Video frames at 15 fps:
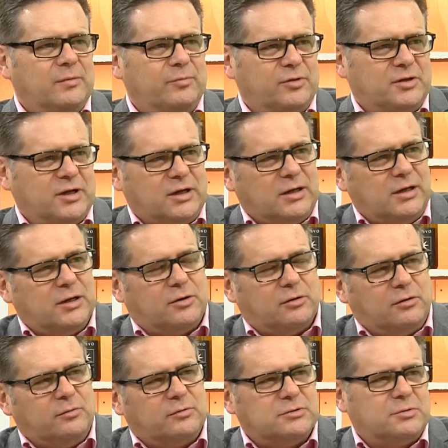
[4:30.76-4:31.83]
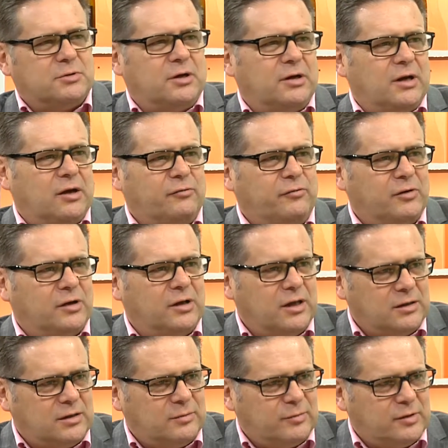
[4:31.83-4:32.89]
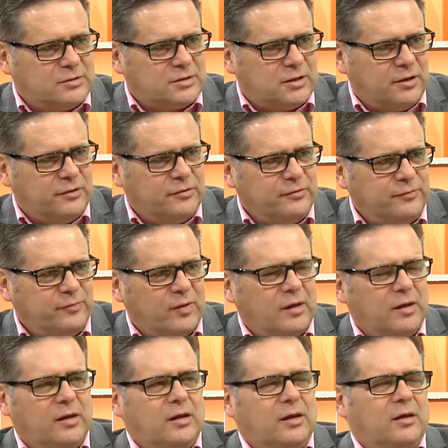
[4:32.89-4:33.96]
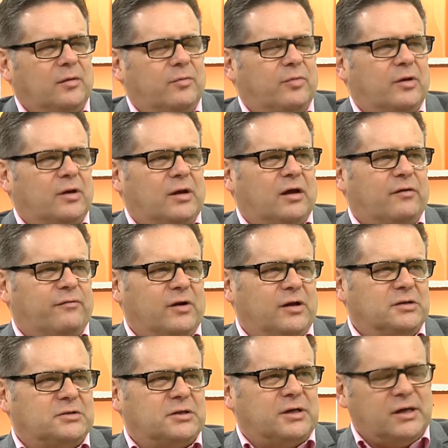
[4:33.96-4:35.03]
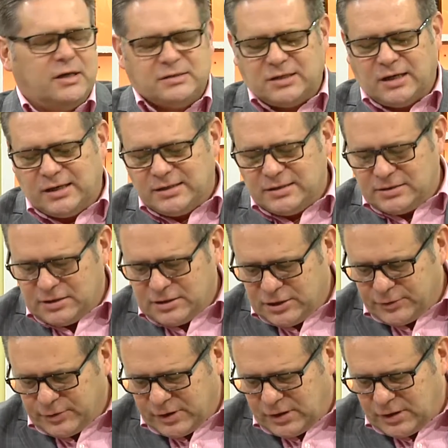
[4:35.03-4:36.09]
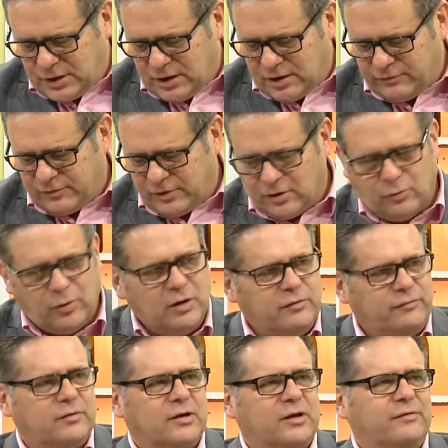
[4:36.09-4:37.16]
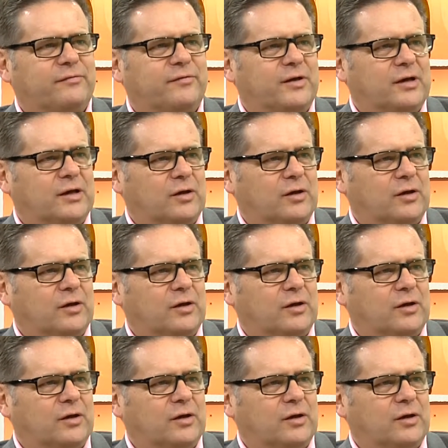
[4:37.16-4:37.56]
particularly good because we don't often get them this low. But our friends at Air Tahiti Nui have a wonderful airfare